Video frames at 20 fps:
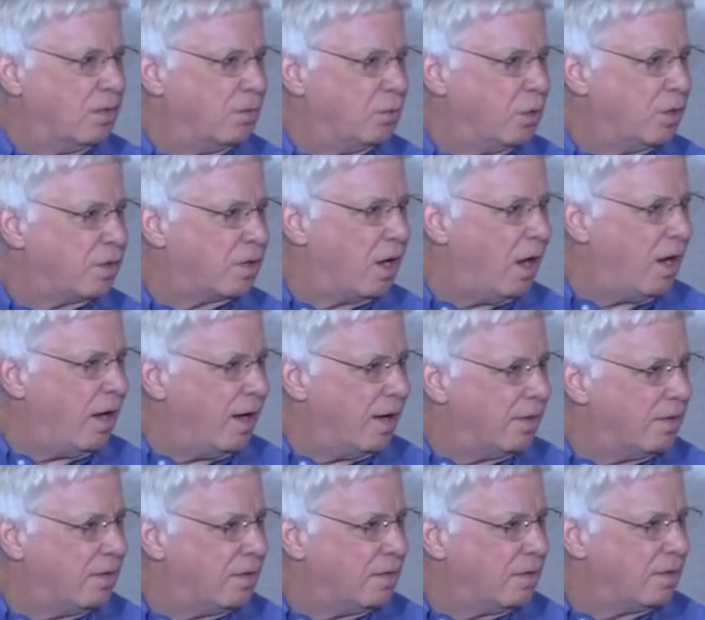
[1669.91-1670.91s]
with God,
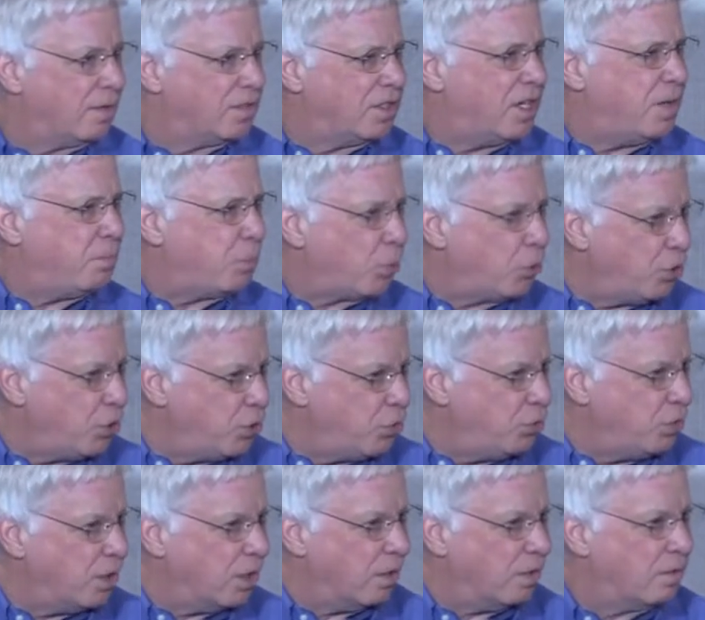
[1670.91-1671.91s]
deeper
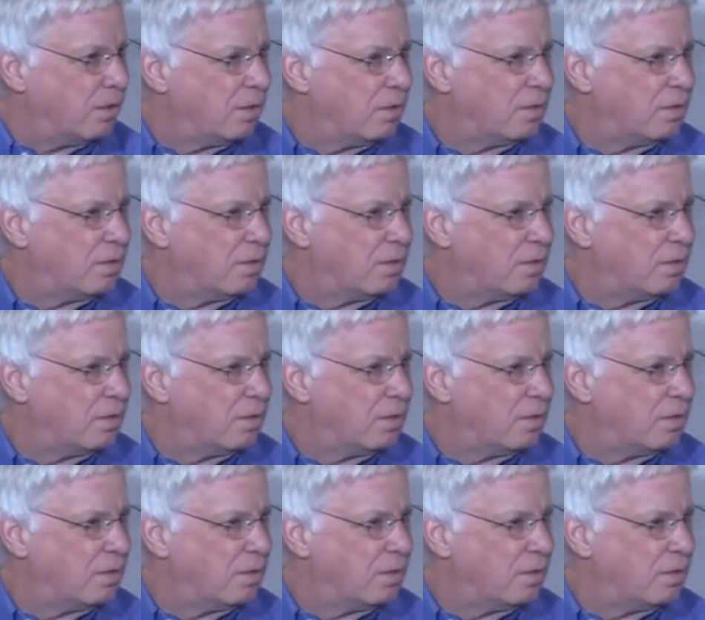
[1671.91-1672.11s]
union.